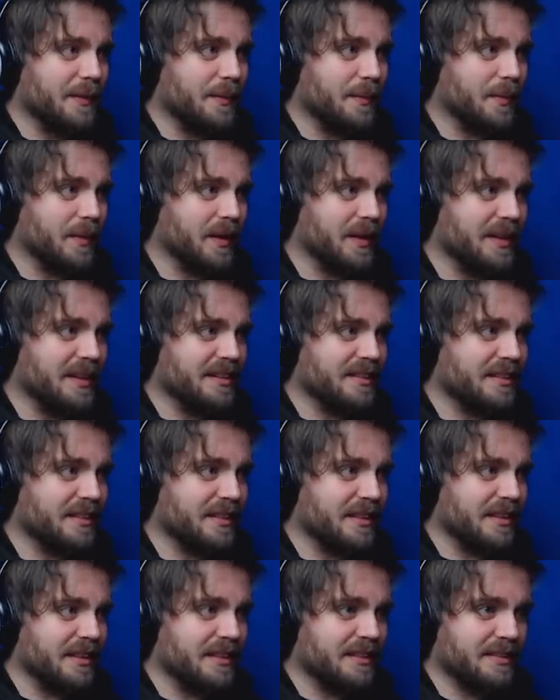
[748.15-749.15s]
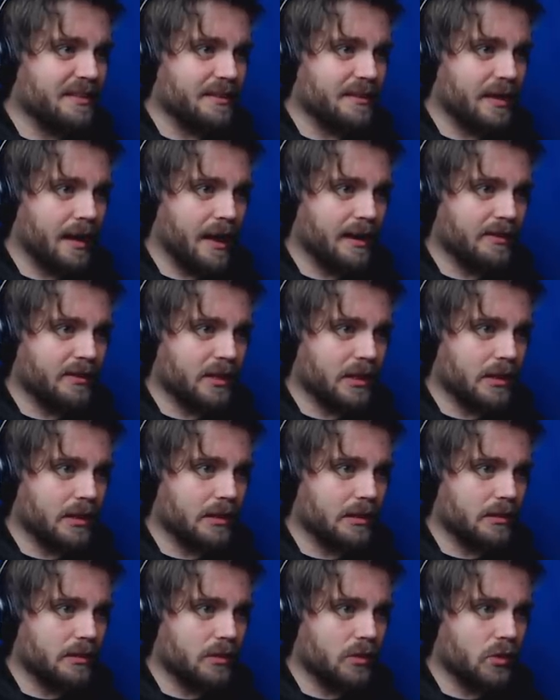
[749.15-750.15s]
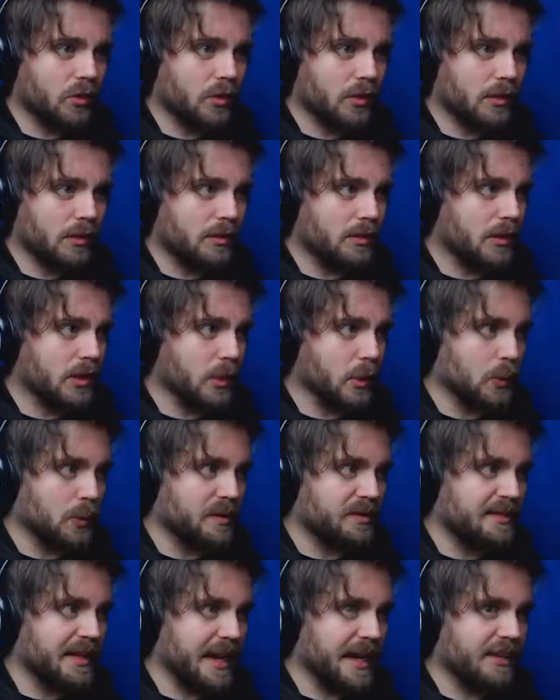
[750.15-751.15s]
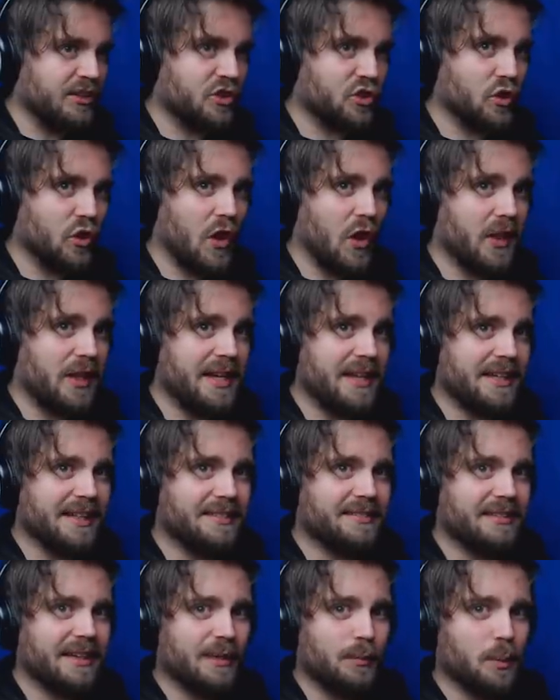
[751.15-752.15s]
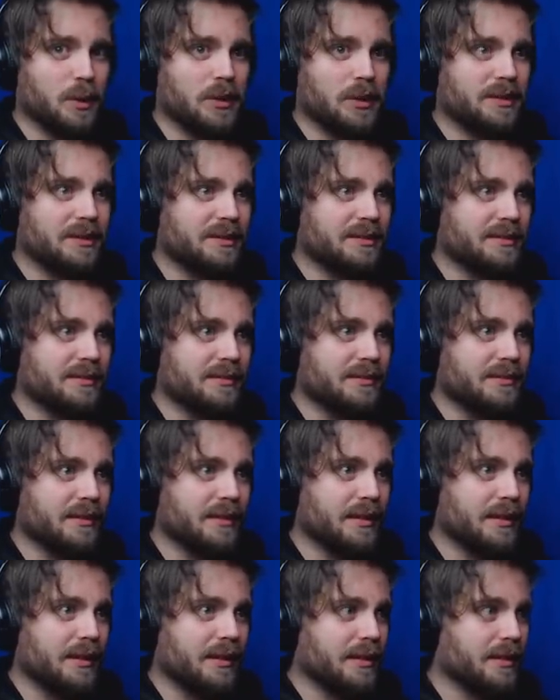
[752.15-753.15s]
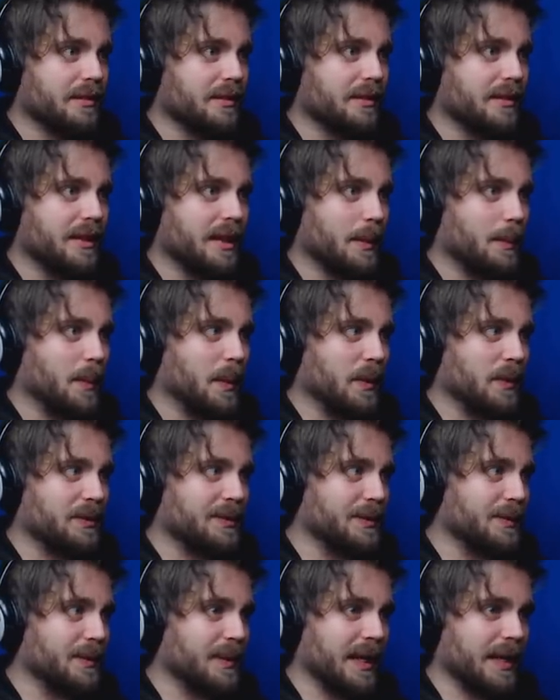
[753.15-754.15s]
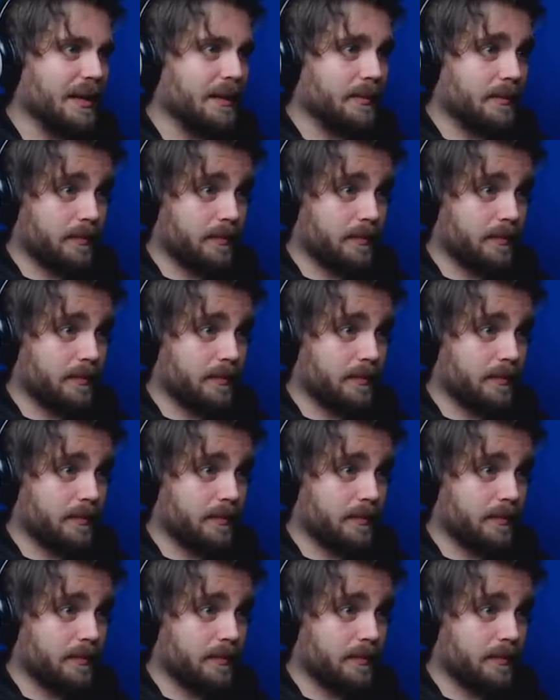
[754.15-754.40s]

What are these? These designed to to cause danger, are they? Because they will. They will do that.